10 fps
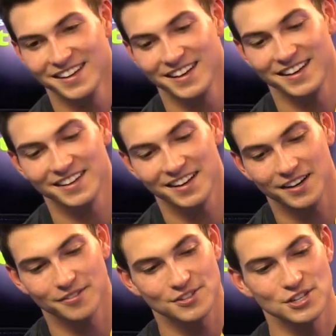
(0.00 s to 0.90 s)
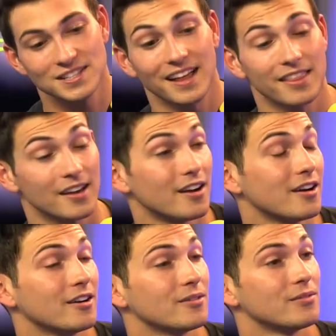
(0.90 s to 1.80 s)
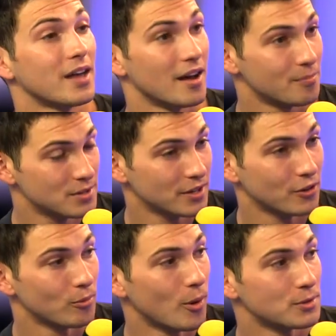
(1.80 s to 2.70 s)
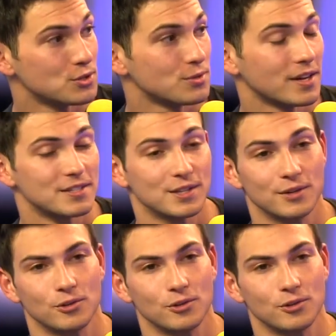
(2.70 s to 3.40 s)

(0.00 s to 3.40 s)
And uh, if she's not there that particular moment to shoot that scene,